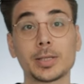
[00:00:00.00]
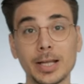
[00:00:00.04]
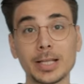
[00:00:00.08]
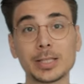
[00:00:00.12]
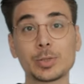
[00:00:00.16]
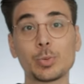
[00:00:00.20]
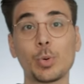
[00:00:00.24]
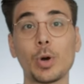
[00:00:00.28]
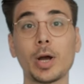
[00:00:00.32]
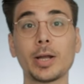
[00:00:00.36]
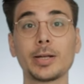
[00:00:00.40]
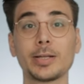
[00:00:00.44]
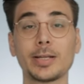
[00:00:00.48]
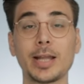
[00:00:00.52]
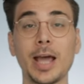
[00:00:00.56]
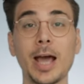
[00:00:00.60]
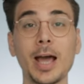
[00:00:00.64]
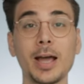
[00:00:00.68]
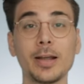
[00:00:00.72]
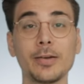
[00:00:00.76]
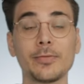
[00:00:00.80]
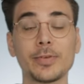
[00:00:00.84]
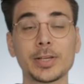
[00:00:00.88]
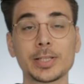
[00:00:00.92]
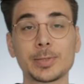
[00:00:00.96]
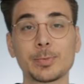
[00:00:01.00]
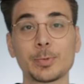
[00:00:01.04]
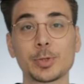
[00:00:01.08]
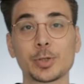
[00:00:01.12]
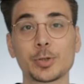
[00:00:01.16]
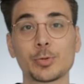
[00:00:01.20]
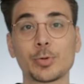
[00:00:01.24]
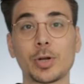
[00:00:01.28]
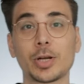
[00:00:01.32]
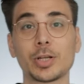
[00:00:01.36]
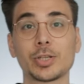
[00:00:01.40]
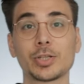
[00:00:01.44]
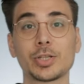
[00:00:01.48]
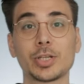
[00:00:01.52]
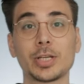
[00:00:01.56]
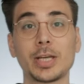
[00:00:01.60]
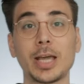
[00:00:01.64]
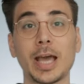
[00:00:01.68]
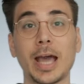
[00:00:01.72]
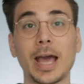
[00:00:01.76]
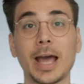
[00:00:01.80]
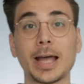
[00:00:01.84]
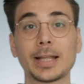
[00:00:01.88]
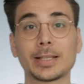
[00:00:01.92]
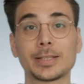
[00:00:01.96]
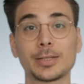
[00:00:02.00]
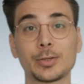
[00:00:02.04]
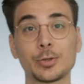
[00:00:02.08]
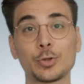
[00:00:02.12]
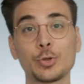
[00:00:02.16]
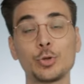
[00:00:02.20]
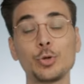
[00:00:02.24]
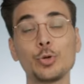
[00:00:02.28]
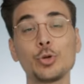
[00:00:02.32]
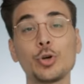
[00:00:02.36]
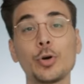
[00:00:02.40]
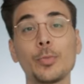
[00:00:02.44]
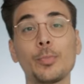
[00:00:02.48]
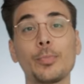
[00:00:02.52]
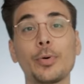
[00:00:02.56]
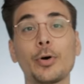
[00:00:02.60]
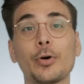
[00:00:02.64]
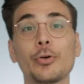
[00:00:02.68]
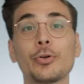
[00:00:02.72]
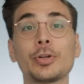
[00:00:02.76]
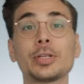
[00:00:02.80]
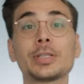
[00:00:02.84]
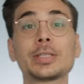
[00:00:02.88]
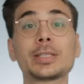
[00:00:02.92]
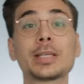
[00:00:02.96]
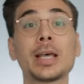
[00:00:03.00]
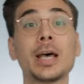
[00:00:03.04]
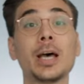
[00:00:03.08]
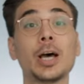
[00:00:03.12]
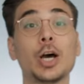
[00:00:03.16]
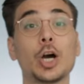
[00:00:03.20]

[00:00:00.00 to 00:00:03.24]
That's why their investment strategy had two components,